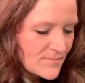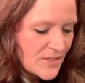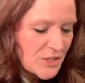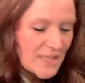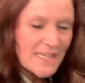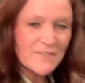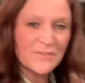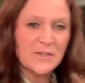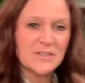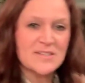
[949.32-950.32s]
you're going to give
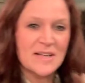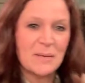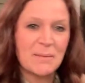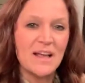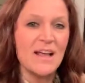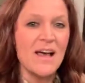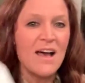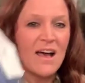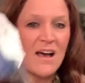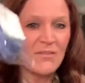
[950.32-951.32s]
her some
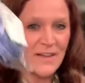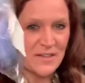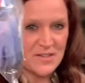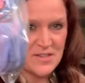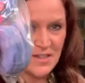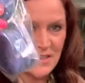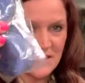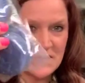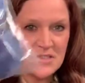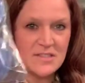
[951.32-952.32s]
fire
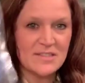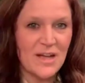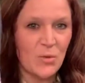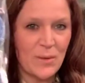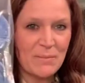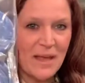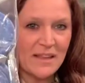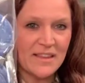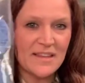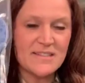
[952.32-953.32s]
starters. Now we
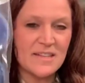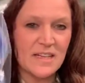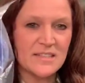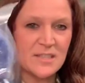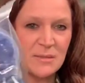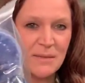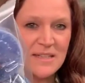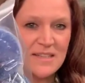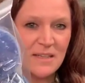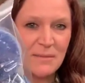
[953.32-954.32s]
make these, Hunter, my
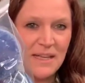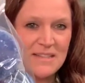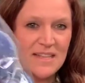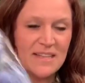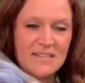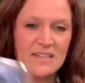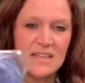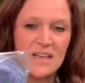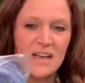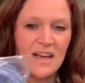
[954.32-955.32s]
son makes these,
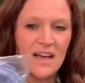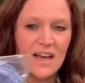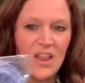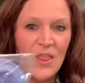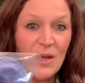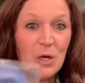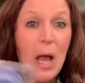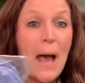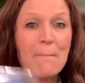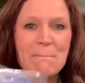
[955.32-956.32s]
uh, they're
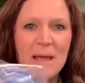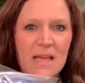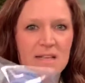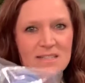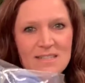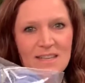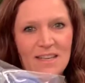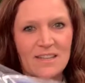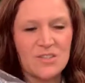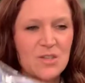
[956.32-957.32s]

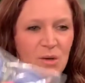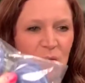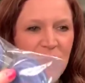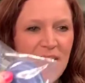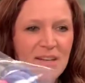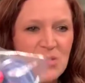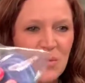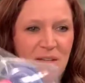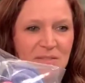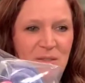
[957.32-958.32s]
amazing. So that is
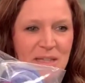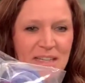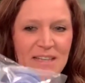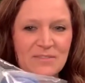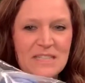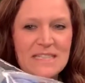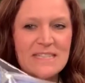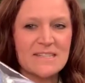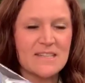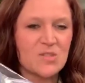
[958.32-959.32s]
one of your gift
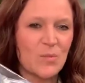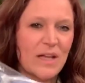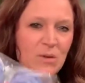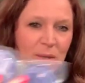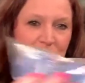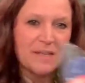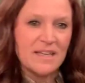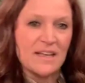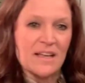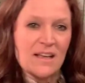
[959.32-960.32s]
ideas as well would be